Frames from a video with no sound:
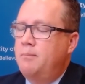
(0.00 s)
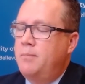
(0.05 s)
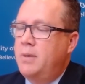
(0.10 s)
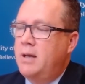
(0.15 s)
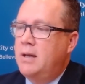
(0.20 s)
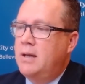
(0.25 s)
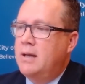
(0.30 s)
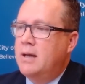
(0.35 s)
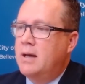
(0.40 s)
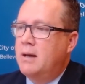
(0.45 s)

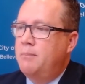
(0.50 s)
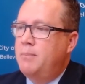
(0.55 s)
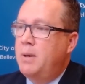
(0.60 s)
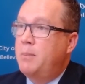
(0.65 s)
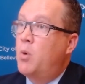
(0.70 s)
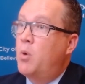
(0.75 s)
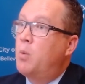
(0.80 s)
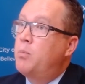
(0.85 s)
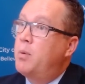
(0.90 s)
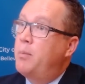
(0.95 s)
be
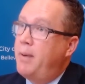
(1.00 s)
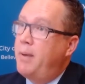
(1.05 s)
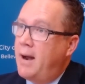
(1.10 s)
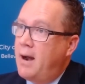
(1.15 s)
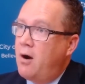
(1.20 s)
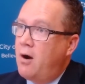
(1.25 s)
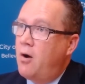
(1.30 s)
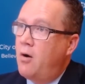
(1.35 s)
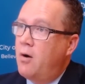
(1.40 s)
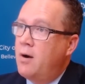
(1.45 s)
more
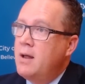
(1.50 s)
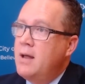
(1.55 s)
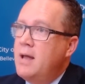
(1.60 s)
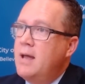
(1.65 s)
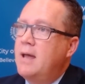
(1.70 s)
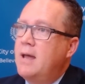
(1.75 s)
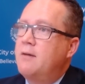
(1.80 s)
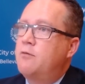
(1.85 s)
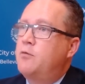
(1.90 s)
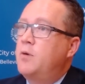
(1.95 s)
prepared
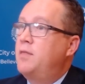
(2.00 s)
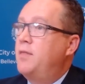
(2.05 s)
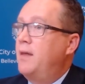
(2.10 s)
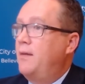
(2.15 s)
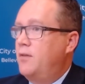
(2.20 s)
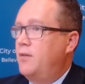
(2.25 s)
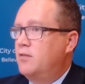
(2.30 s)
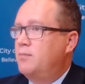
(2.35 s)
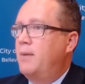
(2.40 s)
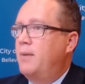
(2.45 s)
if we
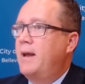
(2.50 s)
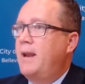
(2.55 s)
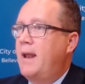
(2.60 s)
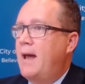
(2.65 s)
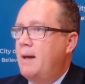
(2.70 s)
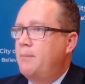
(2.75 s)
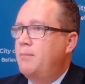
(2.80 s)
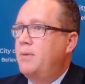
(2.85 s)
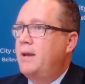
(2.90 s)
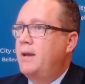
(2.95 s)
think this might
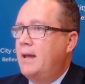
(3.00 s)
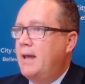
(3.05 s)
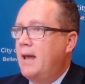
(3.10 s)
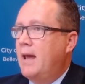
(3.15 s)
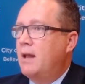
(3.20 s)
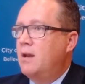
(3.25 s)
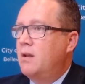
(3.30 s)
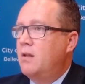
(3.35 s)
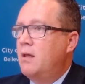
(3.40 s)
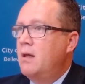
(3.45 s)
happen
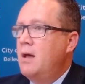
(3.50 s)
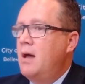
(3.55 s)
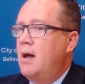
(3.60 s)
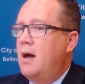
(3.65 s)
again.